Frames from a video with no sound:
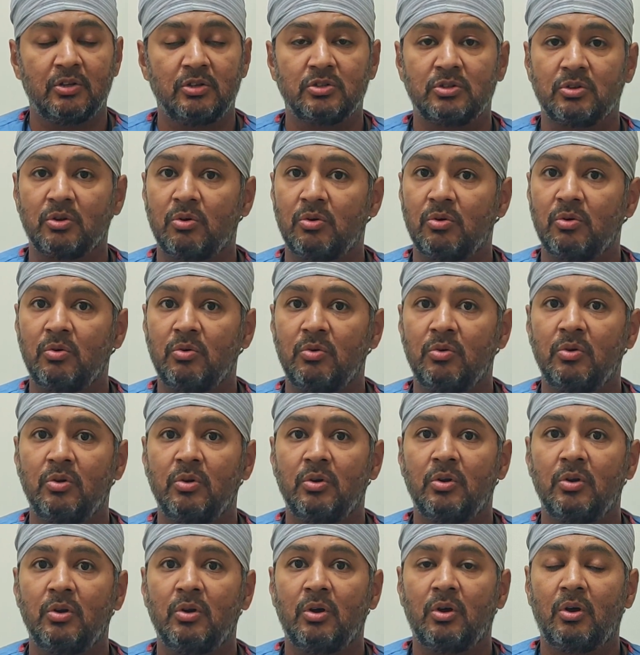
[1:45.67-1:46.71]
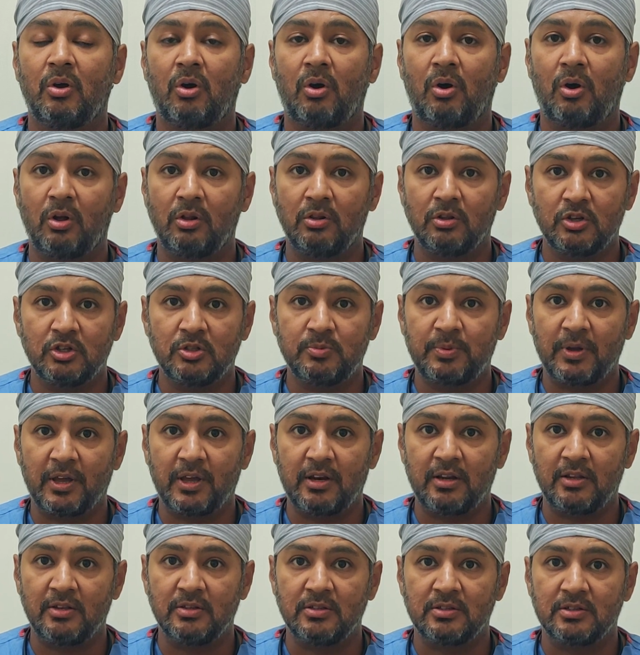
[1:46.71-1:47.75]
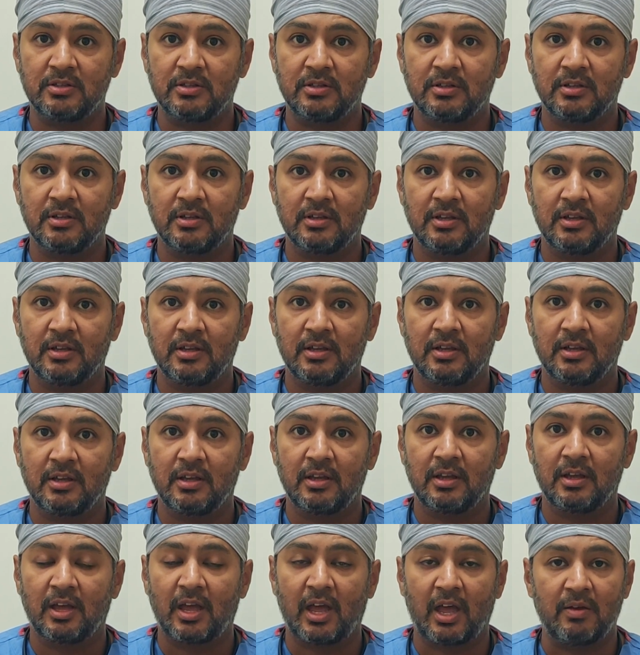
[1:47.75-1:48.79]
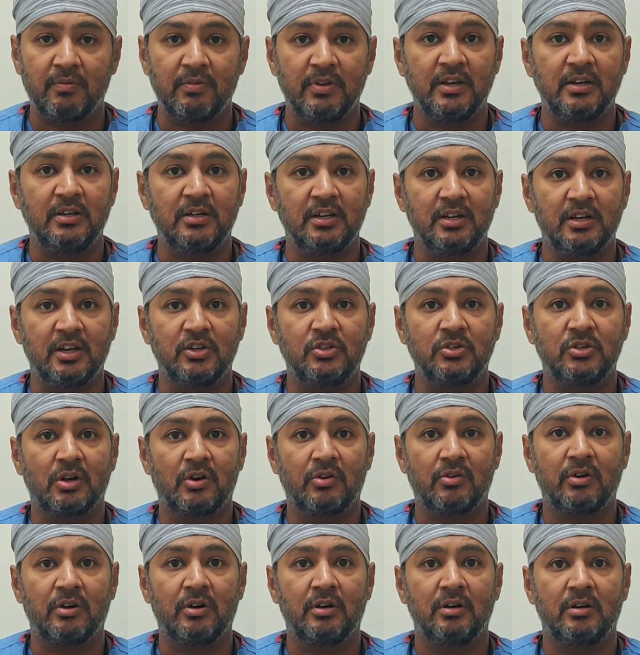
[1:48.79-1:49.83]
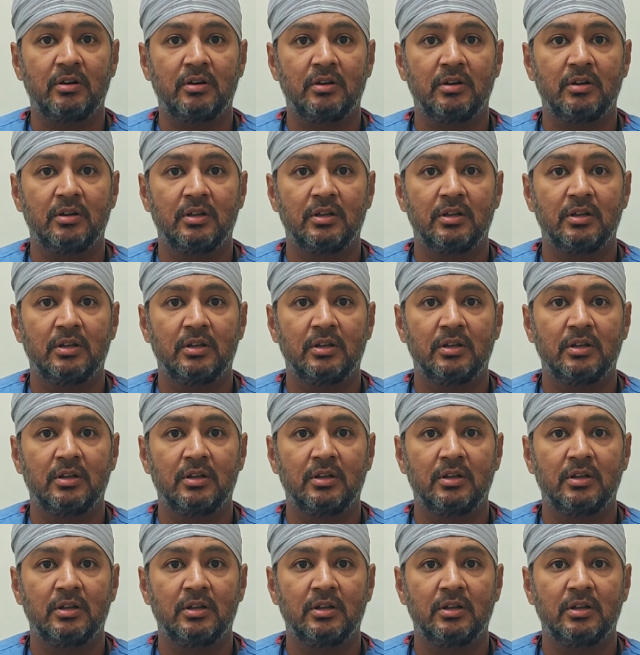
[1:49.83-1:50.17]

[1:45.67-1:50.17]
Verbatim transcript: So, all those parents having teenage children,